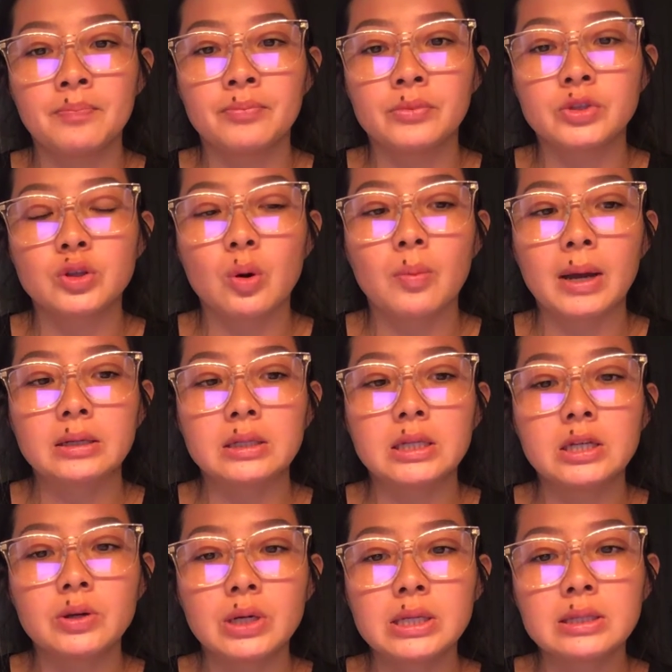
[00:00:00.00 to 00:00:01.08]
So by
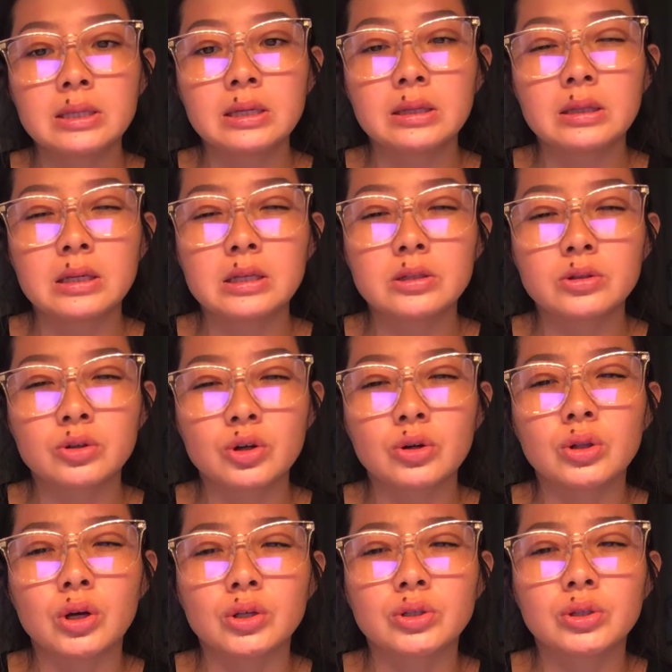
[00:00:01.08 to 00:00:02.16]
decreasing these
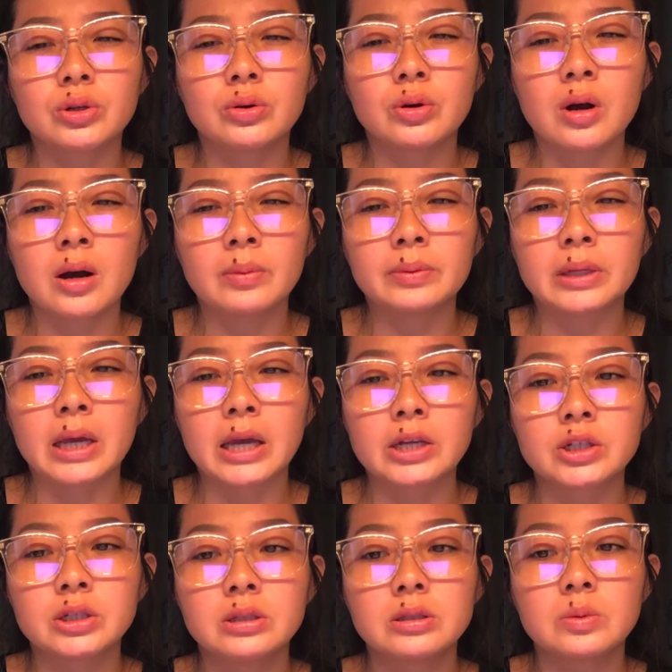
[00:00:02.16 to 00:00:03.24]
neurological
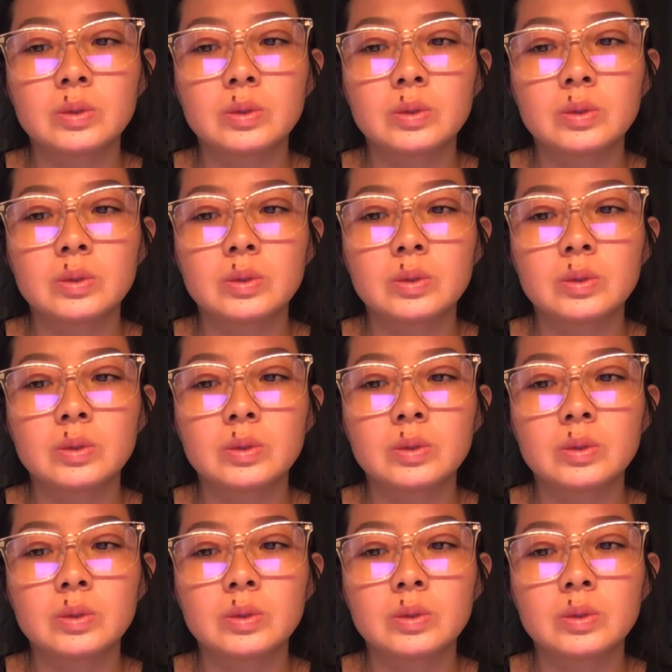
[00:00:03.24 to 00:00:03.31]
complications,